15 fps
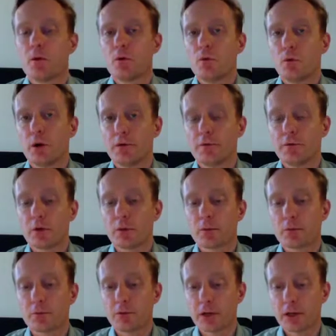One form
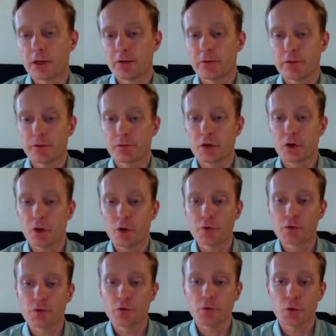of relativism,
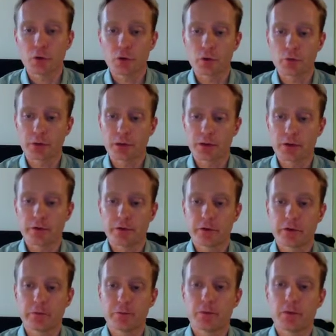cultural moral
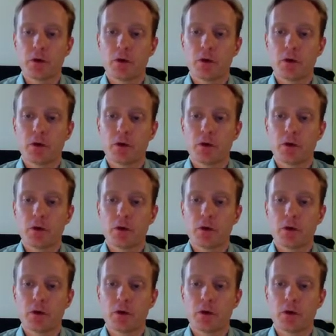relativism,